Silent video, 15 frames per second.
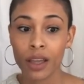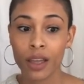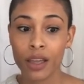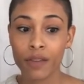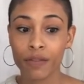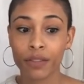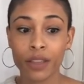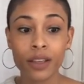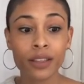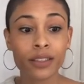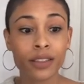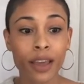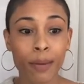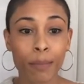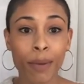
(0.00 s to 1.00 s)
If
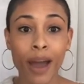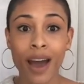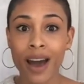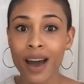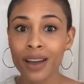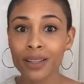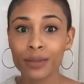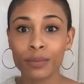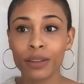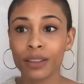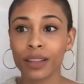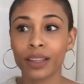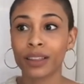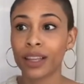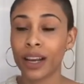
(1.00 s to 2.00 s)
things get past me,
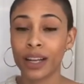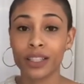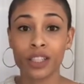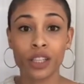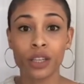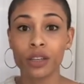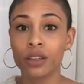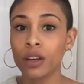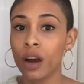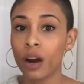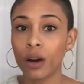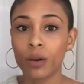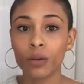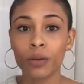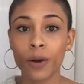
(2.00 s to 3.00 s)
like that I didn't
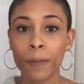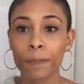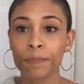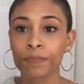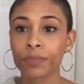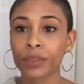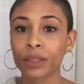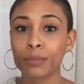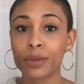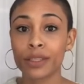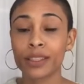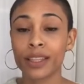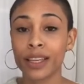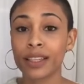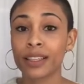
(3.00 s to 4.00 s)
know,
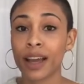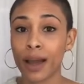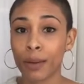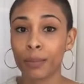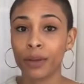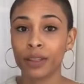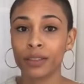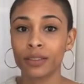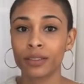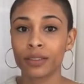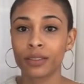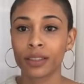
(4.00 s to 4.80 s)
mistakes happen.